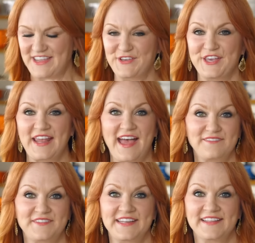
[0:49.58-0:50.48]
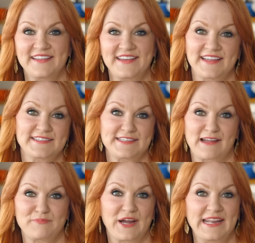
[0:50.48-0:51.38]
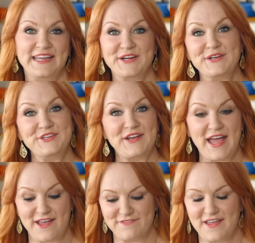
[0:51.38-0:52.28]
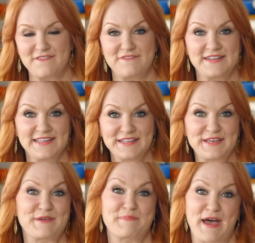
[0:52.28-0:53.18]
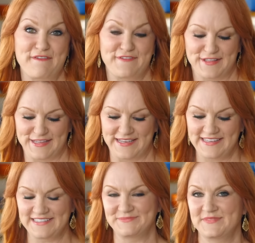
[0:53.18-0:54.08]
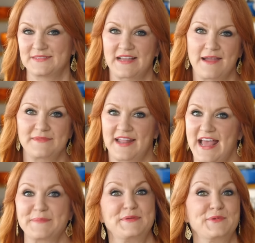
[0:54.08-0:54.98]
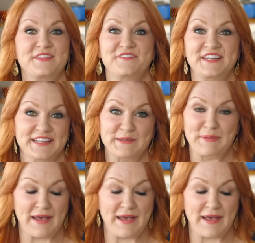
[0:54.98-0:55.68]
Now you could add vanilla and stop right here and you'd have a vanilla pie filling. I'm not happy with vanilla